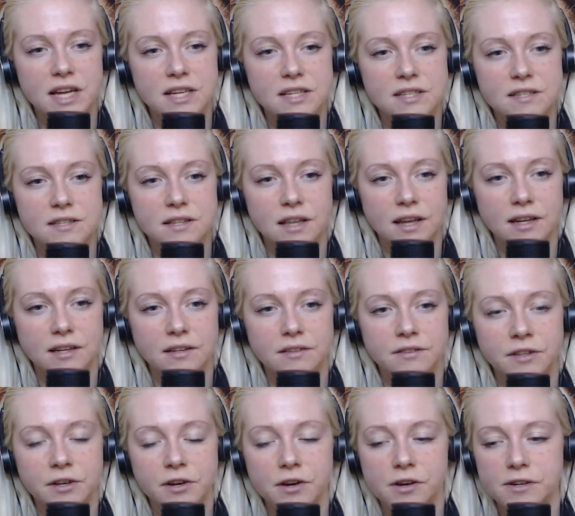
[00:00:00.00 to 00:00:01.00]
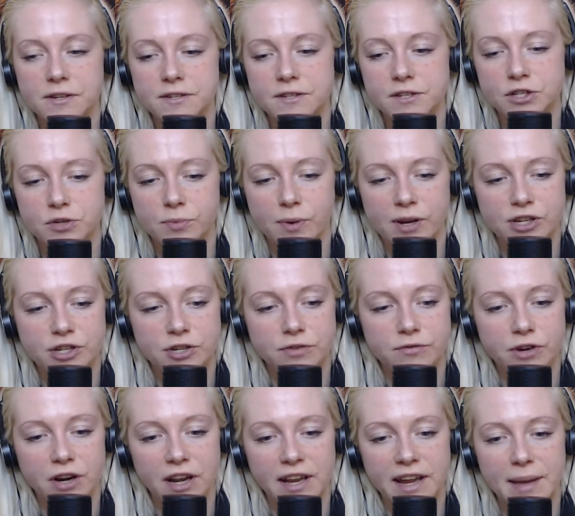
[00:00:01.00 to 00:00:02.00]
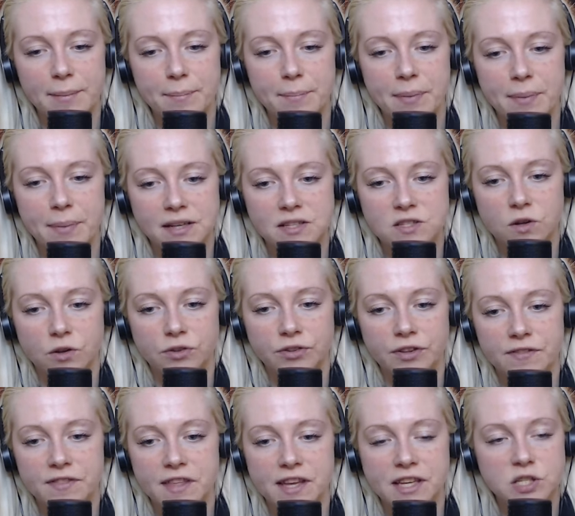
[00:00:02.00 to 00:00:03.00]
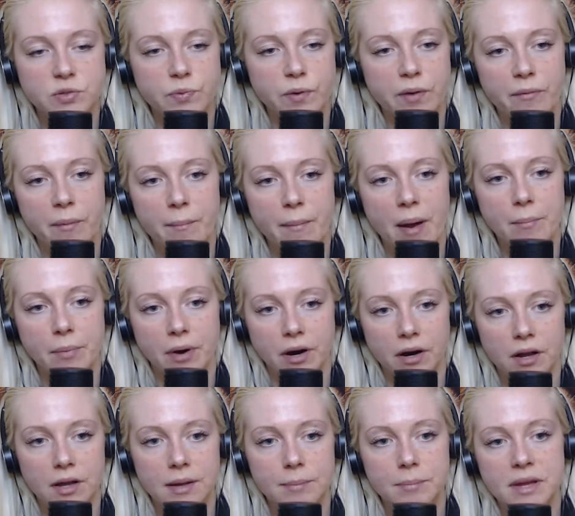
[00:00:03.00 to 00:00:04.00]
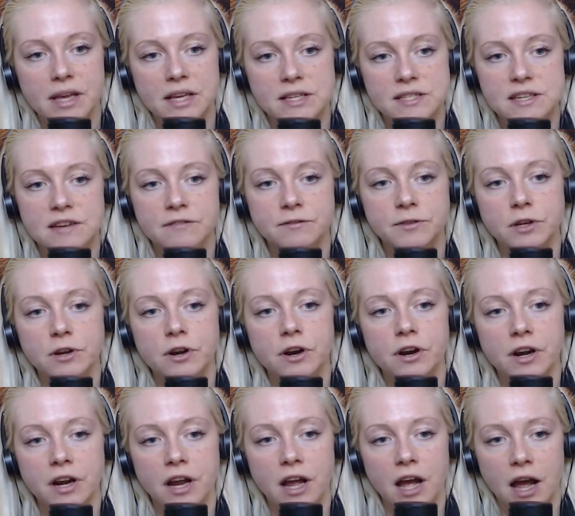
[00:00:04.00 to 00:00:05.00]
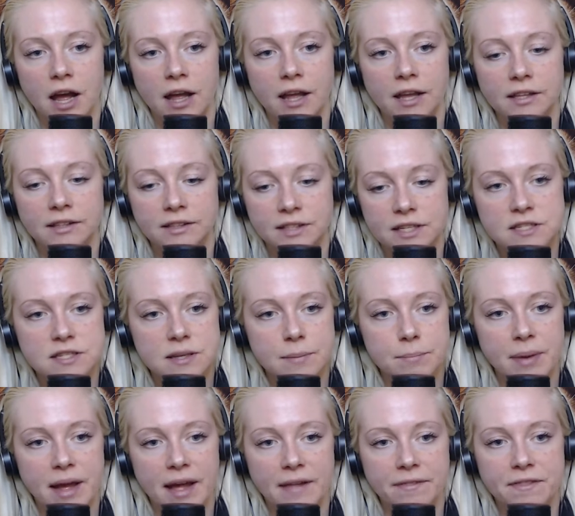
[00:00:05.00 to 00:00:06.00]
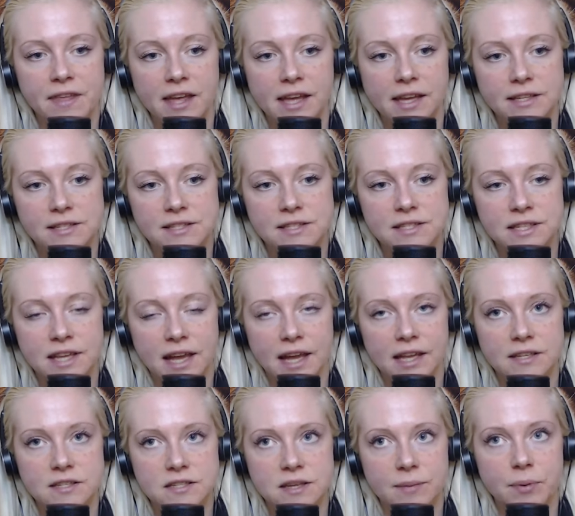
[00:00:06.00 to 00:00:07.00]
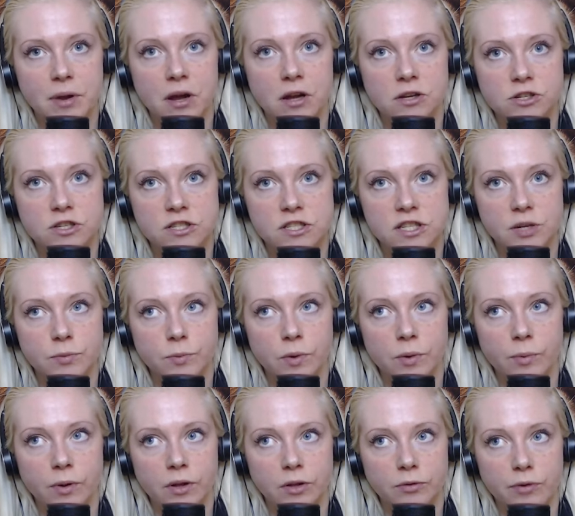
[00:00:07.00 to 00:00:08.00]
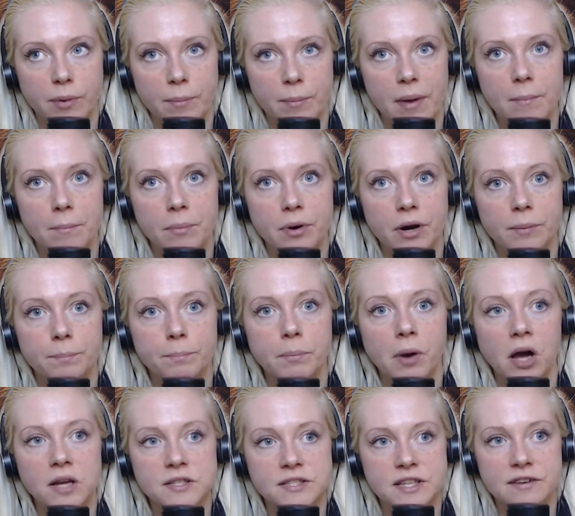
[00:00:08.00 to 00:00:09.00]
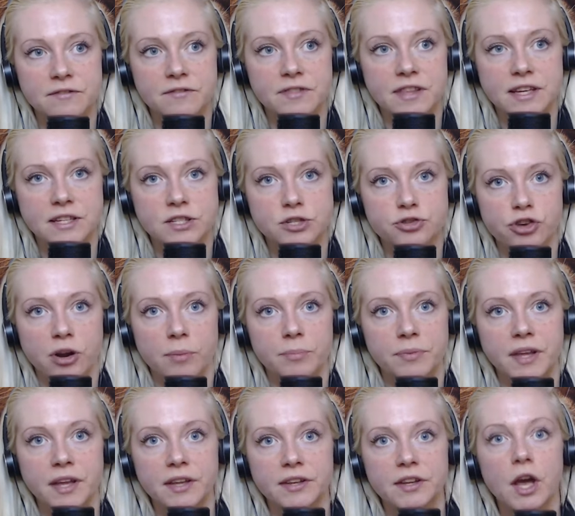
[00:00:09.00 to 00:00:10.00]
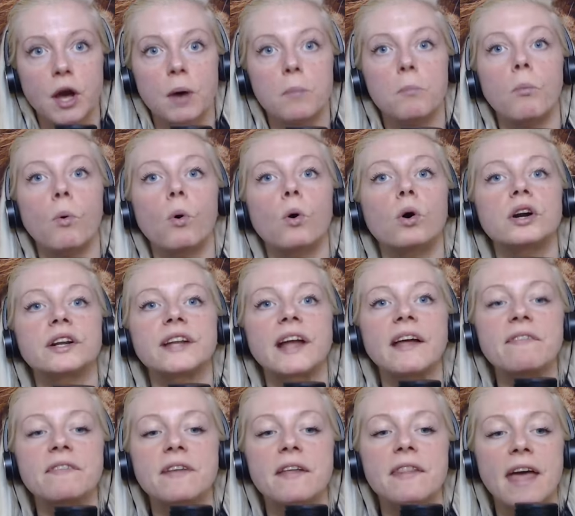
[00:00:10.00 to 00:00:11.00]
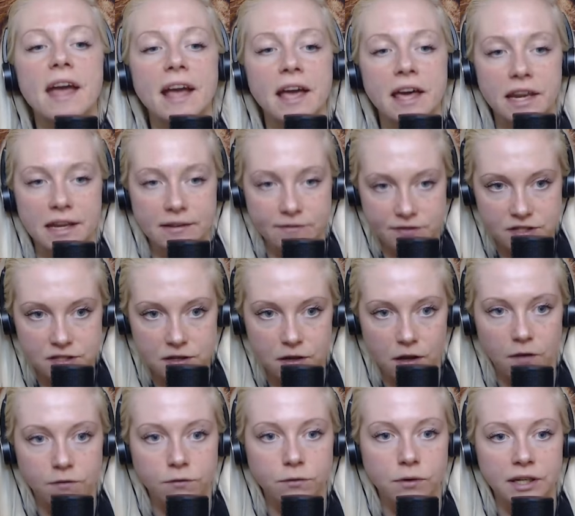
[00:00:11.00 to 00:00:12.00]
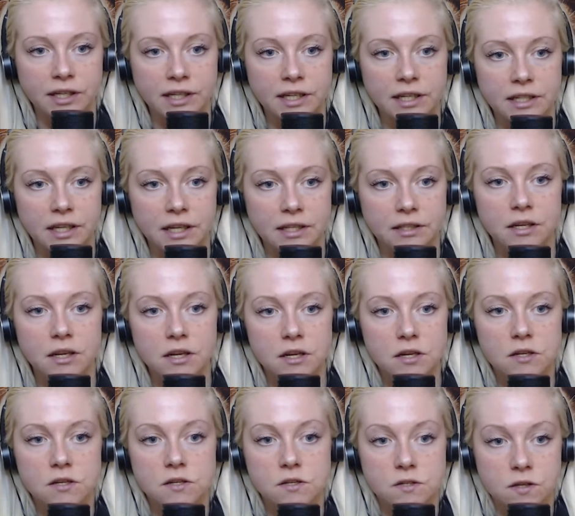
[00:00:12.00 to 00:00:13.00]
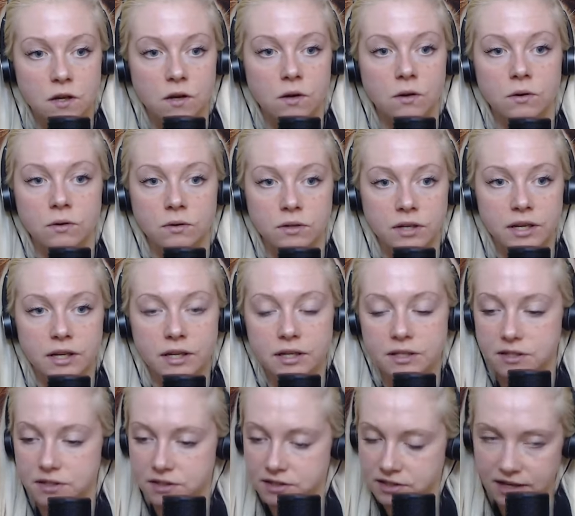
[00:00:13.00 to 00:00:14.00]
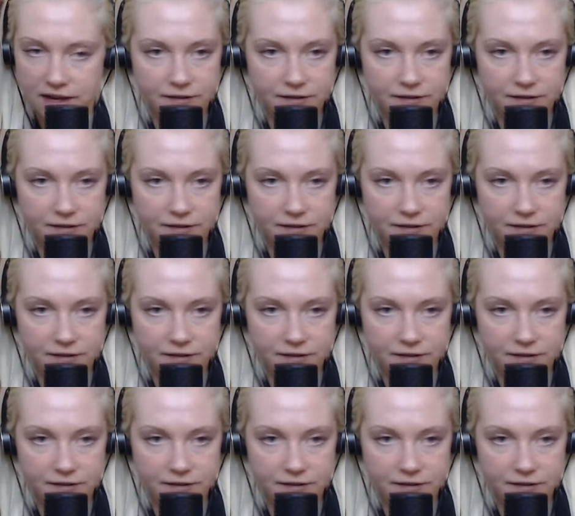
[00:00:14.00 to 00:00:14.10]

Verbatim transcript: Besides, like the current situation really impacts on the things we remember. Because if the current guy did some bad things, then subconsciously we will remember positive things Trump did more than the negatives of what he did. So it's